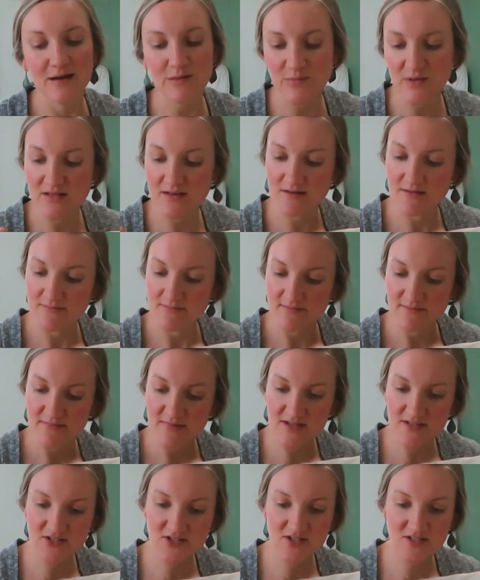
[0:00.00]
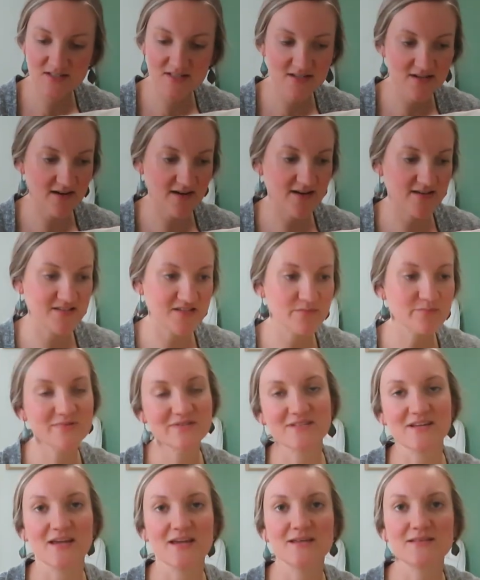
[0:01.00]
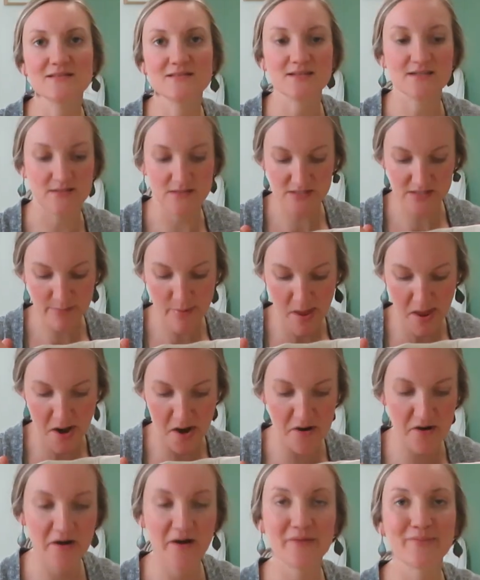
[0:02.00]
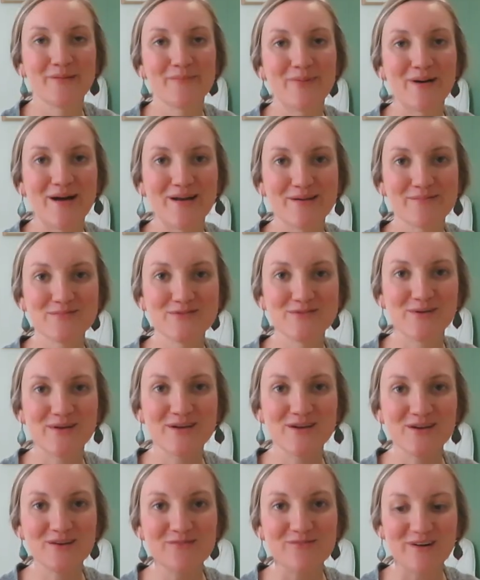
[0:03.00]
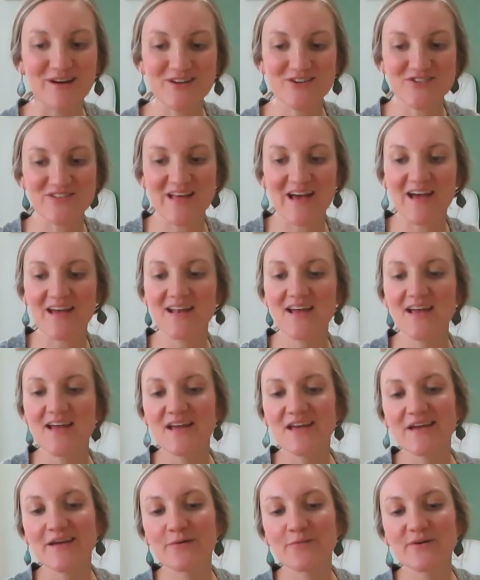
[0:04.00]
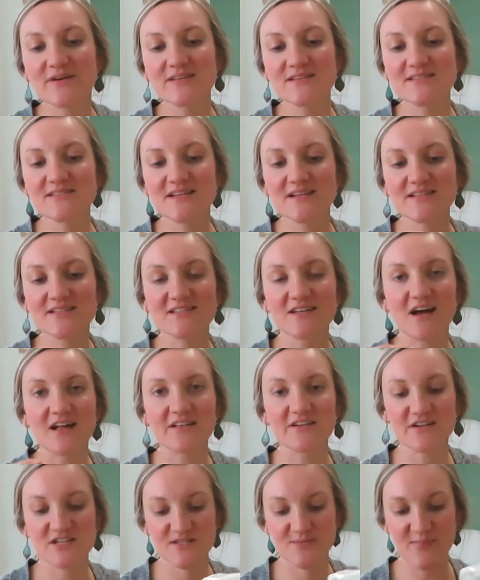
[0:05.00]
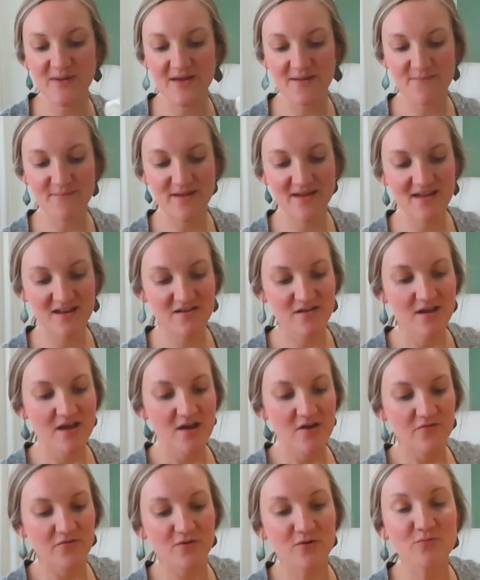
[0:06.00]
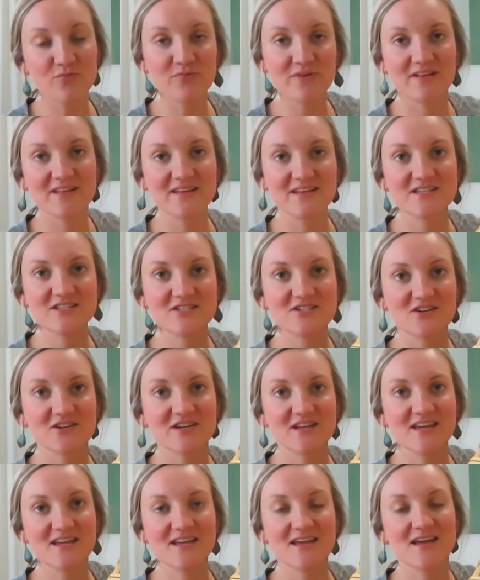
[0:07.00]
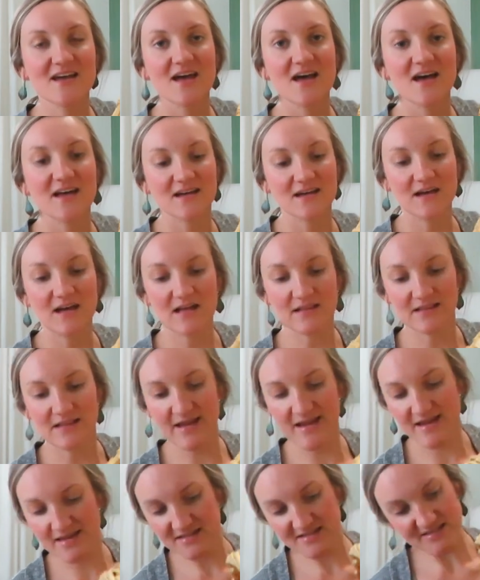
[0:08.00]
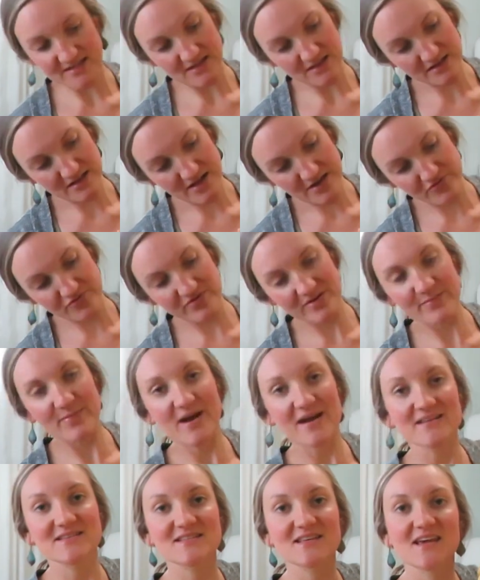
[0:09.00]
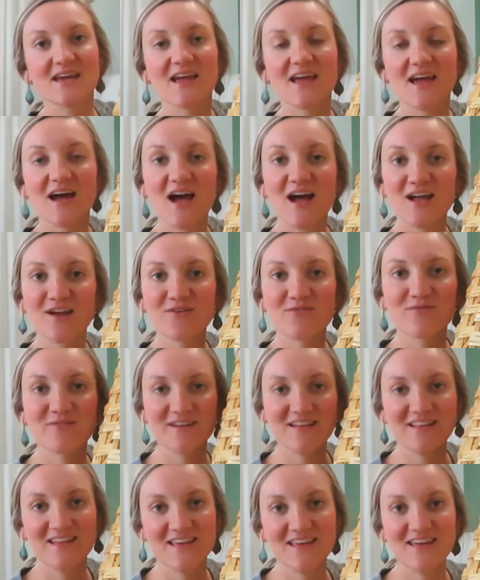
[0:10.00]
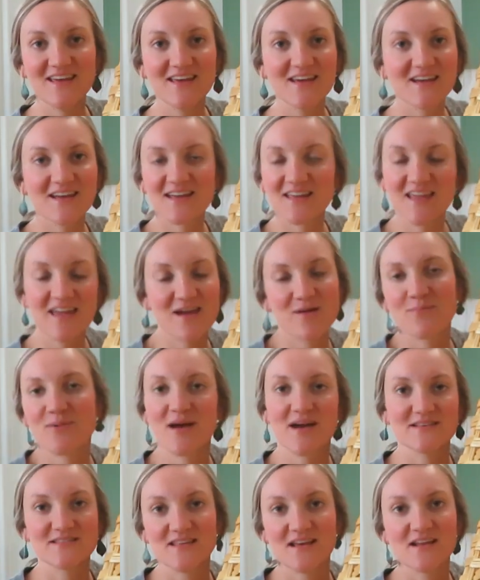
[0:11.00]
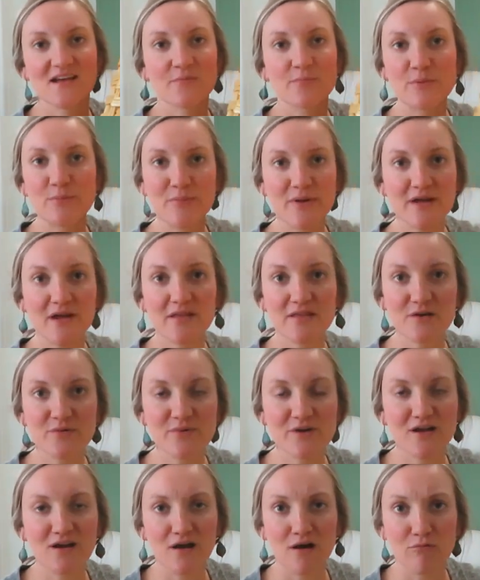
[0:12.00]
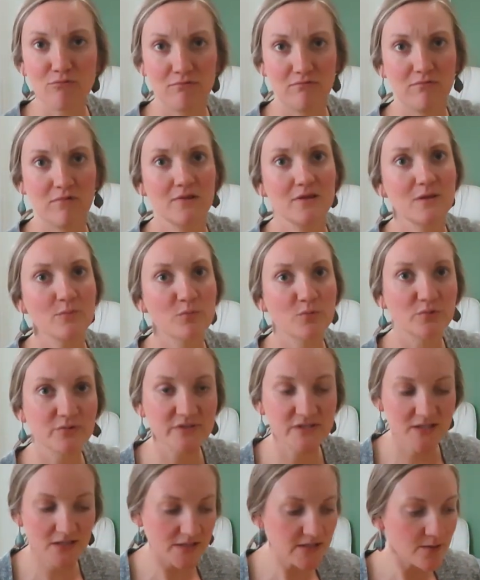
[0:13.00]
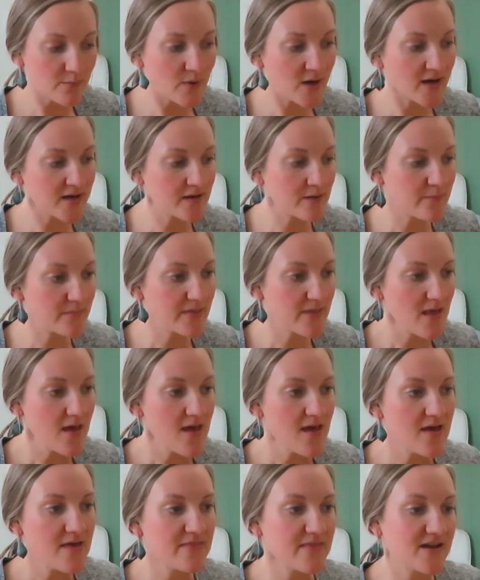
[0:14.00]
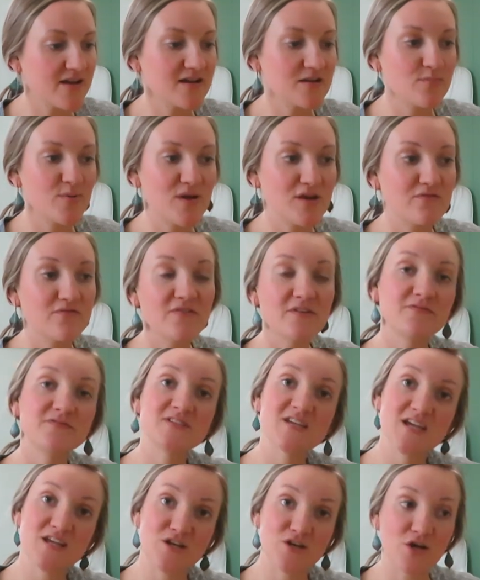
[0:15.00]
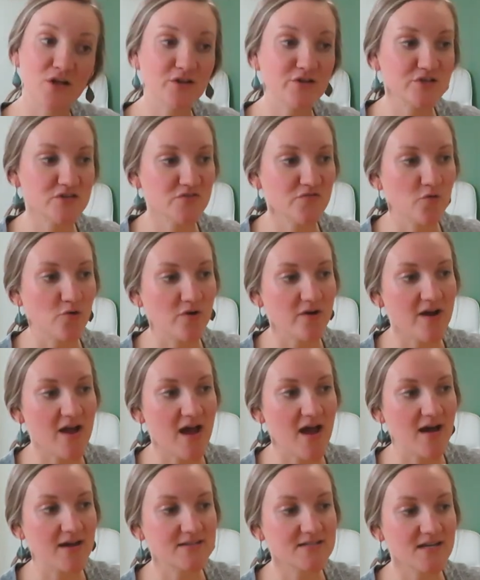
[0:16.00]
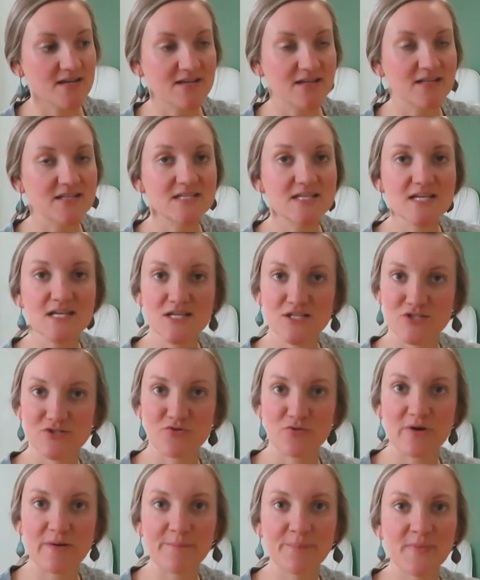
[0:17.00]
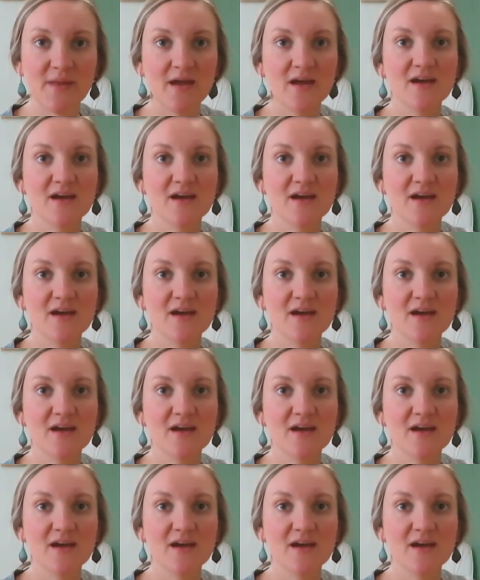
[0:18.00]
I mean, it's just got some stains and some hair on the bottom, so I could wash that. It was $6, but man, for really sturdy, light laundry basket, I really can't pass that up. And my other one got really moldy on the bottom, that I had paid $15 for at an antique store.